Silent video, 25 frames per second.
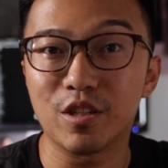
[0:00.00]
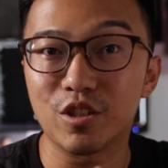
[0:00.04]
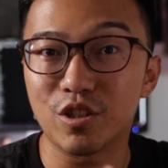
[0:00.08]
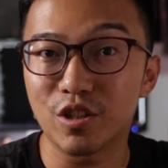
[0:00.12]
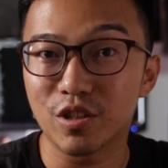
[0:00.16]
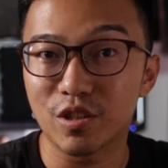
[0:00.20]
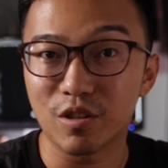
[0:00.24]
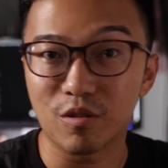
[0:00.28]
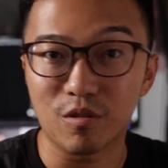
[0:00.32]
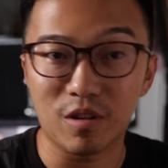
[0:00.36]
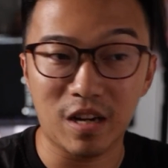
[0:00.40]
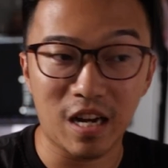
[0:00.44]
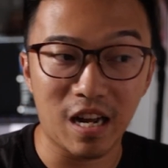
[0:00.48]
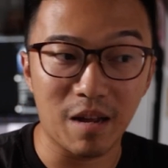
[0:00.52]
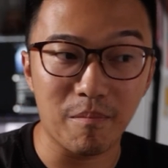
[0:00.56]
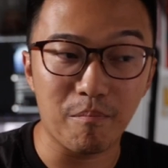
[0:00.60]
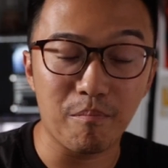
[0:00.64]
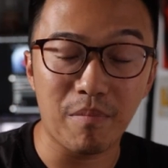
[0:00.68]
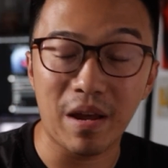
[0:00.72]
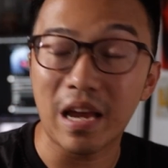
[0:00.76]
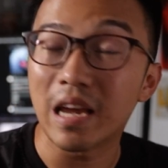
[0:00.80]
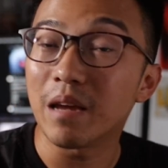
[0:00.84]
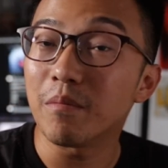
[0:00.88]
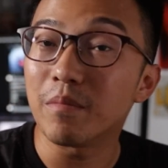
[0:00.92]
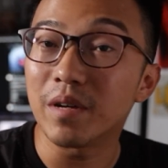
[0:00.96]
digital card
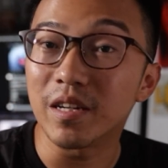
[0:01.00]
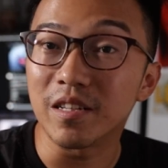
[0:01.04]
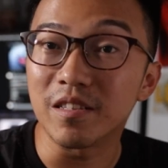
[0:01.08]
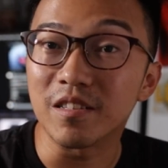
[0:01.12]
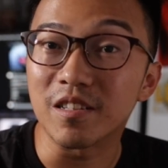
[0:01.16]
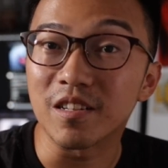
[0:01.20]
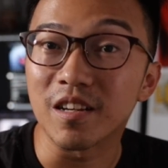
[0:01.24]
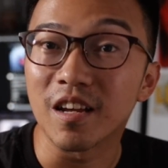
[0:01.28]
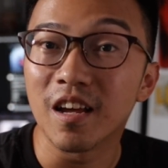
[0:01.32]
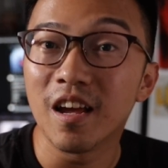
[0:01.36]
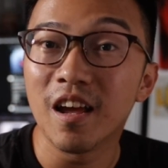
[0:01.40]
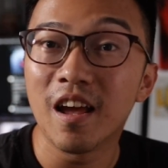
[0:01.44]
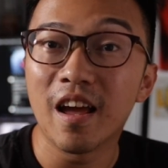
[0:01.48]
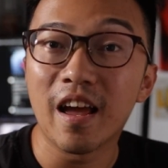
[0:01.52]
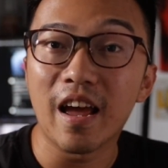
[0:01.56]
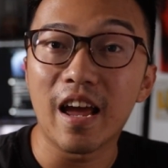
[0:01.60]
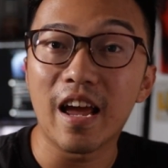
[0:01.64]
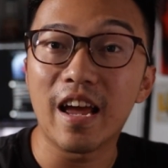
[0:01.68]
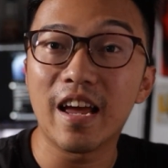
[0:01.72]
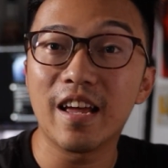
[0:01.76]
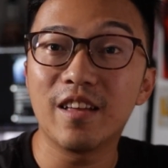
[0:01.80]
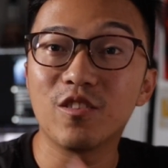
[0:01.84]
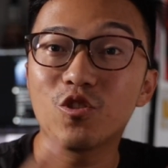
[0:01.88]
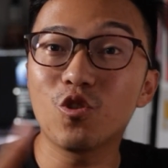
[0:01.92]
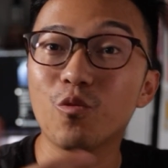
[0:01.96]
payments.
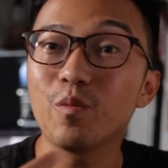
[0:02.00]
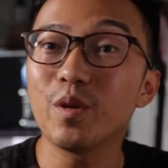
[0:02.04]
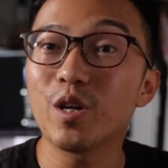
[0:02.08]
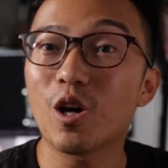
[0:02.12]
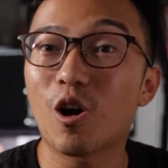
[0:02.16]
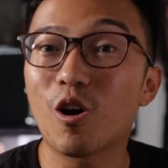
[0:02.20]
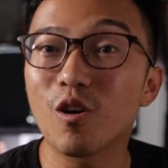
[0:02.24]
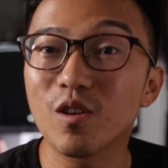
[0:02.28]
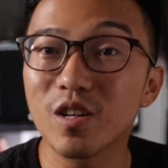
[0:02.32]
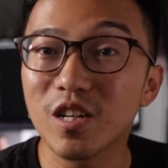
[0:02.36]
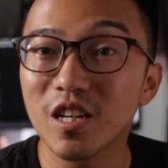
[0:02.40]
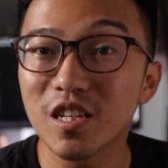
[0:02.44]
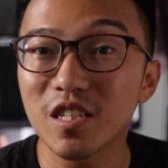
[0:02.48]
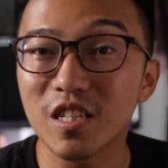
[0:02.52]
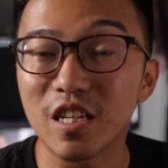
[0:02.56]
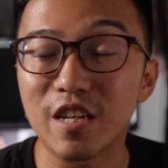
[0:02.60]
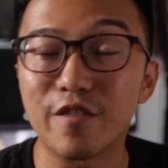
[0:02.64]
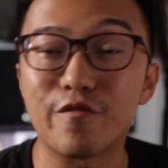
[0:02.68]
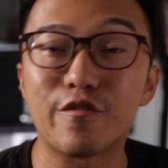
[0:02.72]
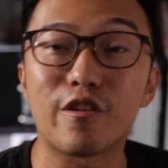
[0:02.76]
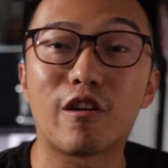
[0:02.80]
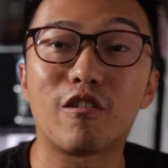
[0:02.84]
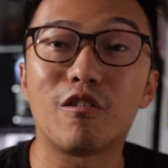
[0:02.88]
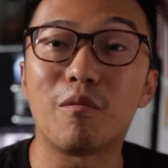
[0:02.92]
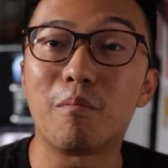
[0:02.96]
And to be honest,
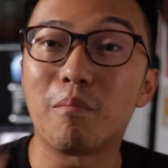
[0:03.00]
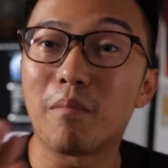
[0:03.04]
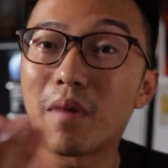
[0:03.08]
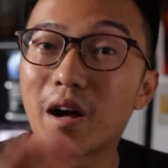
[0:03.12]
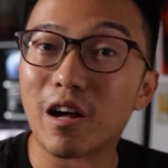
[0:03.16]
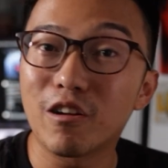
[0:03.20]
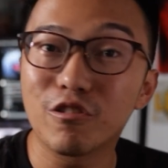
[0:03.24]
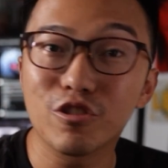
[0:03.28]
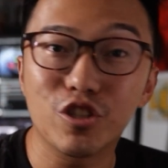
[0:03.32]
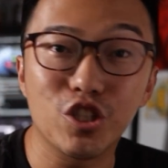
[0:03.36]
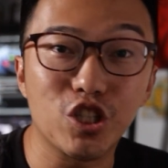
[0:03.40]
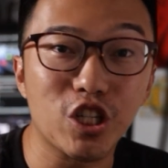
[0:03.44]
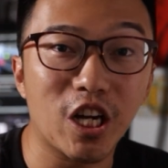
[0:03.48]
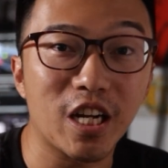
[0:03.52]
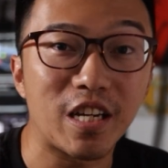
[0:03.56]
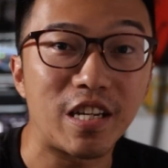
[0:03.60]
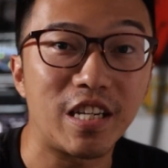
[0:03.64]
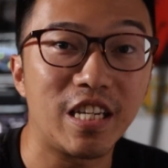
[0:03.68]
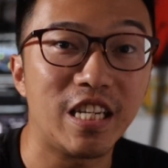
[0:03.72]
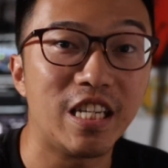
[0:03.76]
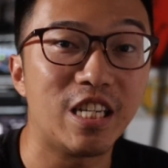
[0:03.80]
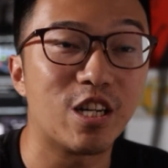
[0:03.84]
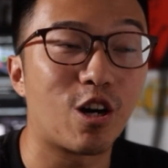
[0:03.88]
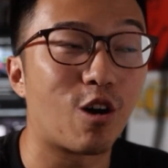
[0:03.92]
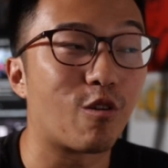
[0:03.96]
if you're a miles
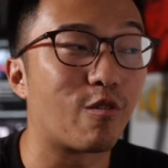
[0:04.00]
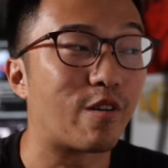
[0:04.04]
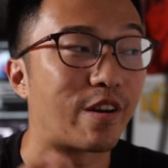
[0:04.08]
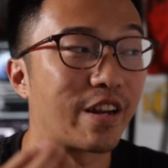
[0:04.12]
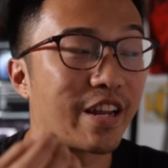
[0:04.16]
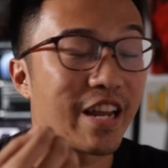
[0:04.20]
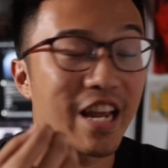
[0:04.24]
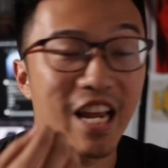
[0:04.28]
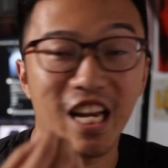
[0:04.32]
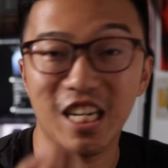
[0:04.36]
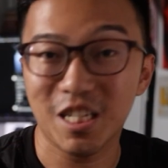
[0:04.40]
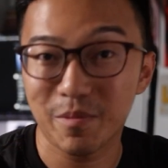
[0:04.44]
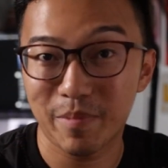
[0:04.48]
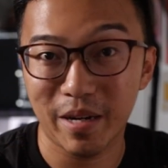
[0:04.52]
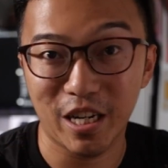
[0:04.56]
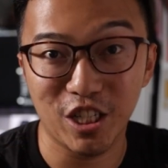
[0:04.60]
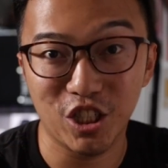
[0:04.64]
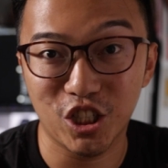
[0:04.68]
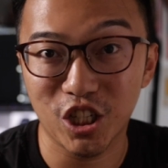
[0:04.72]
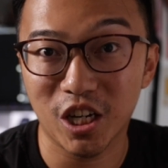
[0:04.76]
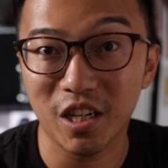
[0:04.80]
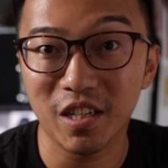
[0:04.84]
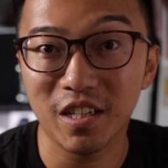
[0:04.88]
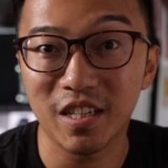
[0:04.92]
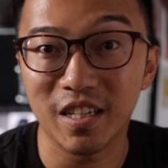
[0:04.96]
junkie or a cashback
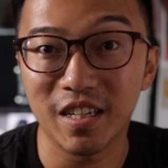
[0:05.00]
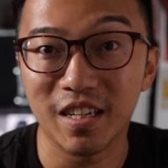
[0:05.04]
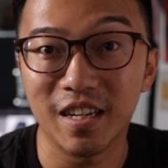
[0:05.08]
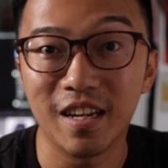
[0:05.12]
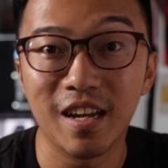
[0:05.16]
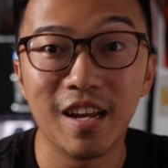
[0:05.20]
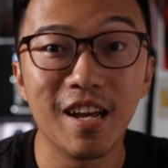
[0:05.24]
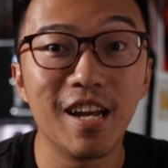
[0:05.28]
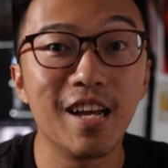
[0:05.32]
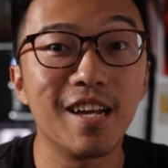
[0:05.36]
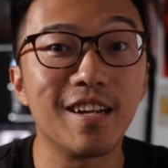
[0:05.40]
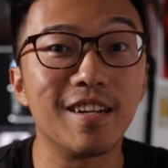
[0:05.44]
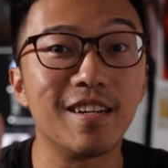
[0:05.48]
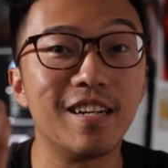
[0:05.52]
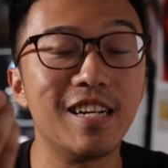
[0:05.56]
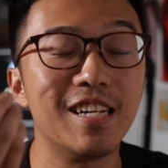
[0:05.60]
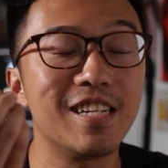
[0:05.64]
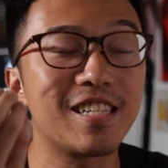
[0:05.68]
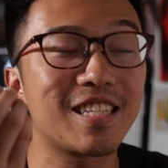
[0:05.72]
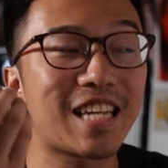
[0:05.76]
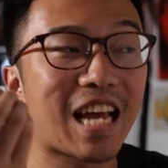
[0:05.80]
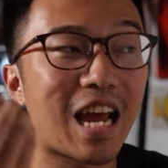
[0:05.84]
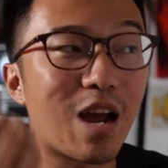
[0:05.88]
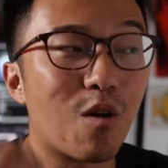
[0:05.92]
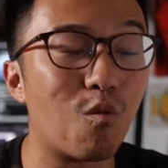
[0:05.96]
junkie,
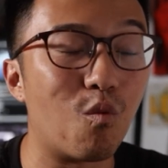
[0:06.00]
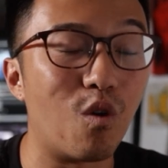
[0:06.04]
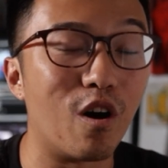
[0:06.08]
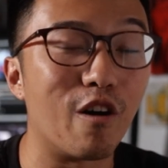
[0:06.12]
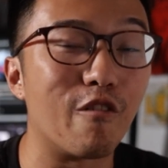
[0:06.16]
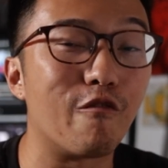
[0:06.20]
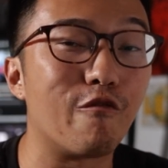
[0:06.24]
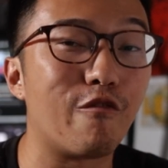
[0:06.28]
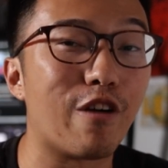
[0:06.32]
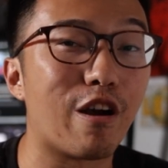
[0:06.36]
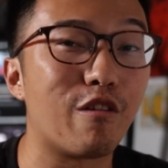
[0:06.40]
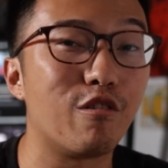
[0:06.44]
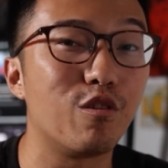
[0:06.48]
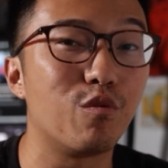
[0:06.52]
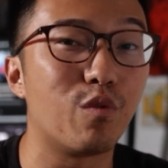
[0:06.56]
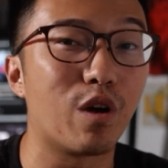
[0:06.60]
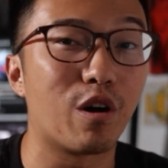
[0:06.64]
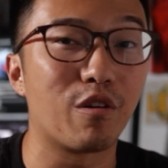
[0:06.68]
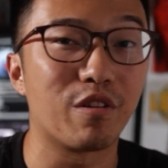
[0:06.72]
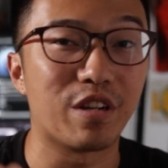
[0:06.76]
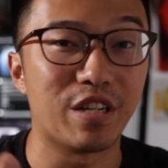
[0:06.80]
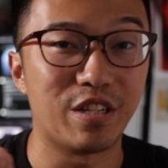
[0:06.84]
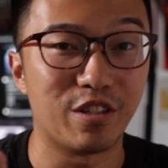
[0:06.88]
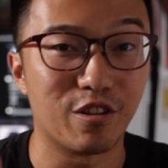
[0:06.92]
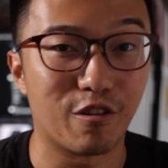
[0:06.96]
this can work very
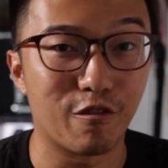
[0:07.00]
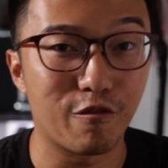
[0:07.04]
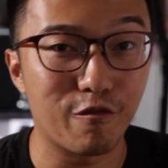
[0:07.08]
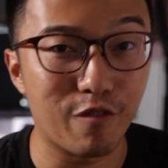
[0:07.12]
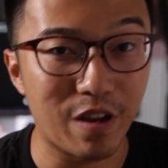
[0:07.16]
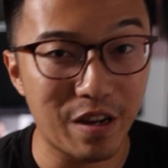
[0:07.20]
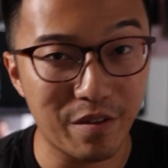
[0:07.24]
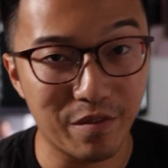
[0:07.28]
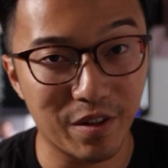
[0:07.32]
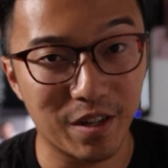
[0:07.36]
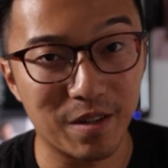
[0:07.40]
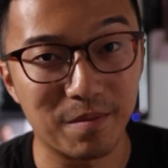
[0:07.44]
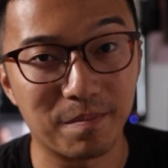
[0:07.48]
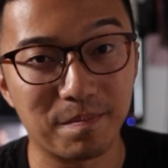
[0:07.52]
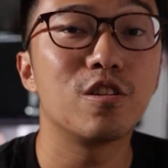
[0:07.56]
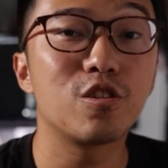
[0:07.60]
well in your favor.